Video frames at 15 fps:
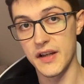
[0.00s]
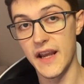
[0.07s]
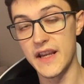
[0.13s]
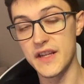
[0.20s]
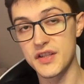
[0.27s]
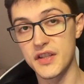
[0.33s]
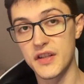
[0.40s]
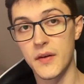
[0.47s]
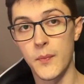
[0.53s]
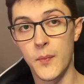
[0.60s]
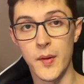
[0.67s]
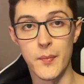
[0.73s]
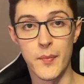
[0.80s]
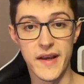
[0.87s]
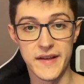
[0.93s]

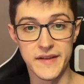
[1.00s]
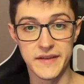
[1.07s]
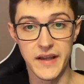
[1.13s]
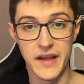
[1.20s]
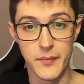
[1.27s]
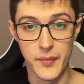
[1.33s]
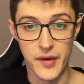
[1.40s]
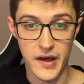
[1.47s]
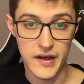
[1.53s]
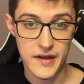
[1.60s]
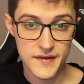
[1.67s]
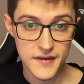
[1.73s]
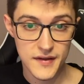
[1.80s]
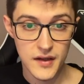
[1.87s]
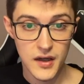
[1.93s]
HTTP-based
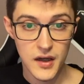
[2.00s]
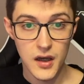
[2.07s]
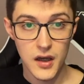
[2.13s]
APIs,